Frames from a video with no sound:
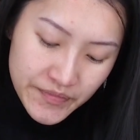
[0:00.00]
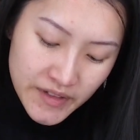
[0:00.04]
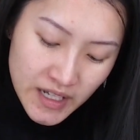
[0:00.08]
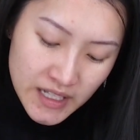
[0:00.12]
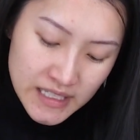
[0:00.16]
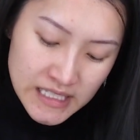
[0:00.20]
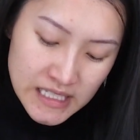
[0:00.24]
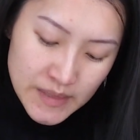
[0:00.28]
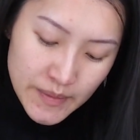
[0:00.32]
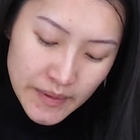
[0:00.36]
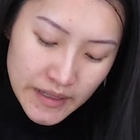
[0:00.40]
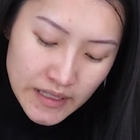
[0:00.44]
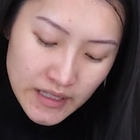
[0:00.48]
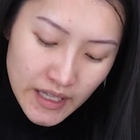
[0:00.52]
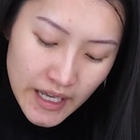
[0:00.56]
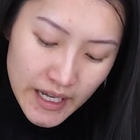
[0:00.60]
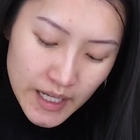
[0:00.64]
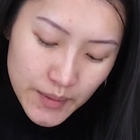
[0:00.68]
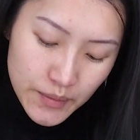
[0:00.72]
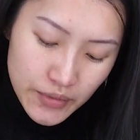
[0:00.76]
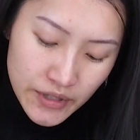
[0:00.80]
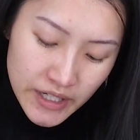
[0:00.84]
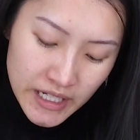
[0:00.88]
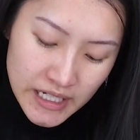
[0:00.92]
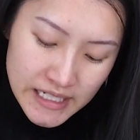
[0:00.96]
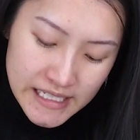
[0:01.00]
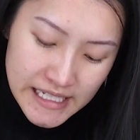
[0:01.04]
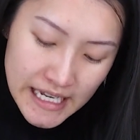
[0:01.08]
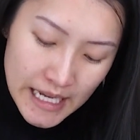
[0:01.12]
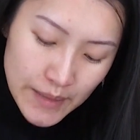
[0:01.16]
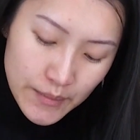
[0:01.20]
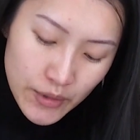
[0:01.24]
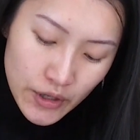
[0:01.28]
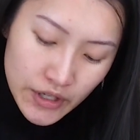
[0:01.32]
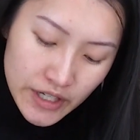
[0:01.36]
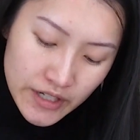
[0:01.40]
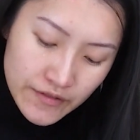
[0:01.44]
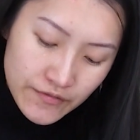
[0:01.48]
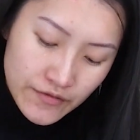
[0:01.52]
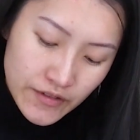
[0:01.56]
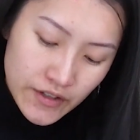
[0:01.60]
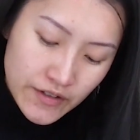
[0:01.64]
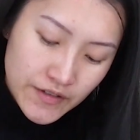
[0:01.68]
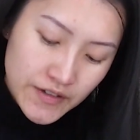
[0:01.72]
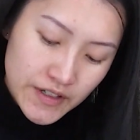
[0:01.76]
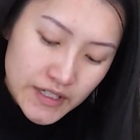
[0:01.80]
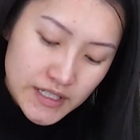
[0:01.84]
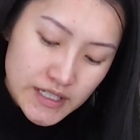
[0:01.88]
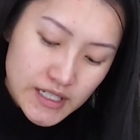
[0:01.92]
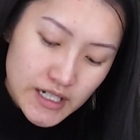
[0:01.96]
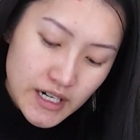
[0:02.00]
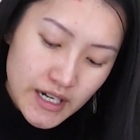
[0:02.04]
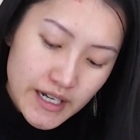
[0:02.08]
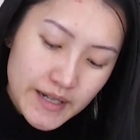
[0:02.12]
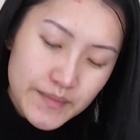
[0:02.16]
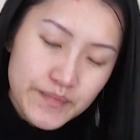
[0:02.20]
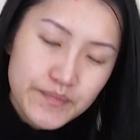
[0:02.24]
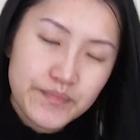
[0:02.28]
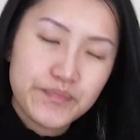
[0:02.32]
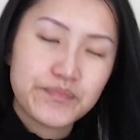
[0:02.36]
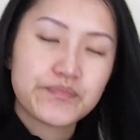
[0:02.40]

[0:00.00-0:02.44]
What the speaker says: it's a bit like putting a tampon in for the first time.